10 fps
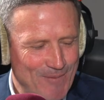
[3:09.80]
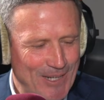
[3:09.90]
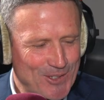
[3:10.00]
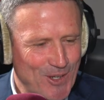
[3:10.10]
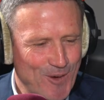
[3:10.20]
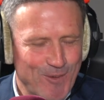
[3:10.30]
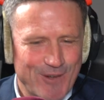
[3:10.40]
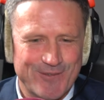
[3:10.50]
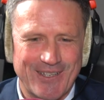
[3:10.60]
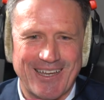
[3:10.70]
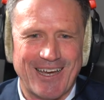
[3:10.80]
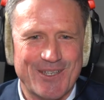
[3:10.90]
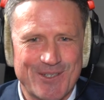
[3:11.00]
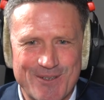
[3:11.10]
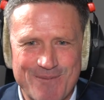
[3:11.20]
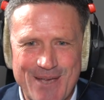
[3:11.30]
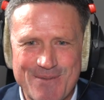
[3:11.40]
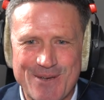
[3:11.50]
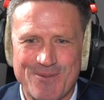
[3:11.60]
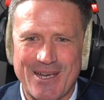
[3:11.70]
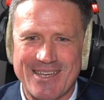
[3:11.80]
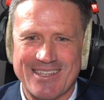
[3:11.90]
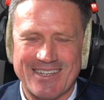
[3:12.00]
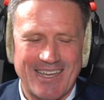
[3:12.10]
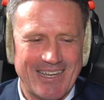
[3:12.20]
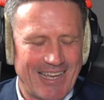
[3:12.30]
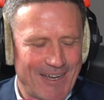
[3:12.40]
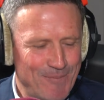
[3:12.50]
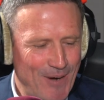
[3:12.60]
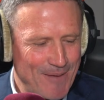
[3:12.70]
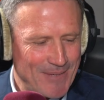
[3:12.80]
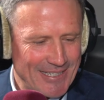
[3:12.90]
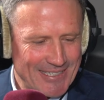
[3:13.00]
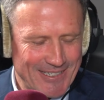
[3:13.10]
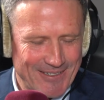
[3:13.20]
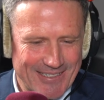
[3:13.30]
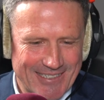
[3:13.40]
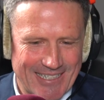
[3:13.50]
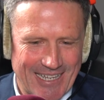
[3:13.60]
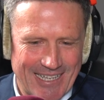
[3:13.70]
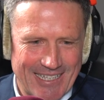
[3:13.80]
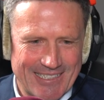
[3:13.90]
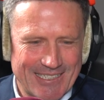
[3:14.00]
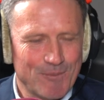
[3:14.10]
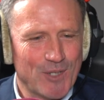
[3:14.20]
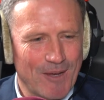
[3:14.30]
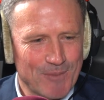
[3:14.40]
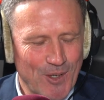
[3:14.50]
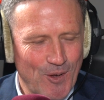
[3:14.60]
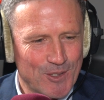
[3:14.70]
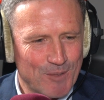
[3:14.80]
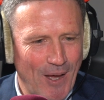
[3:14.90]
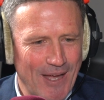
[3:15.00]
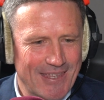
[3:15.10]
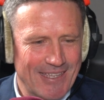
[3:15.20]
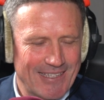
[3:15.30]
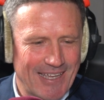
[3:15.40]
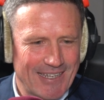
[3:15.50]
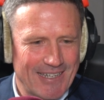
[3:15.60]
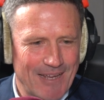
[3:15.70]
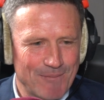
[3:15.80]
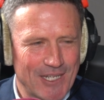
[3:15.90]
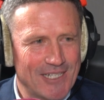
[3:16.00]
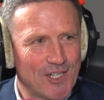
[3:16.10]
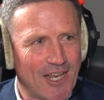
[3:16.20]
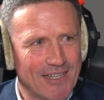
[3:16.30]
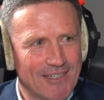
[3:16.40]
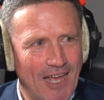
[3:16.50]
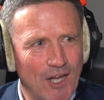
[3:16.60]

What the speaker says: much so. You may be aware that our Prime Minister is sometimes goes by the name DJ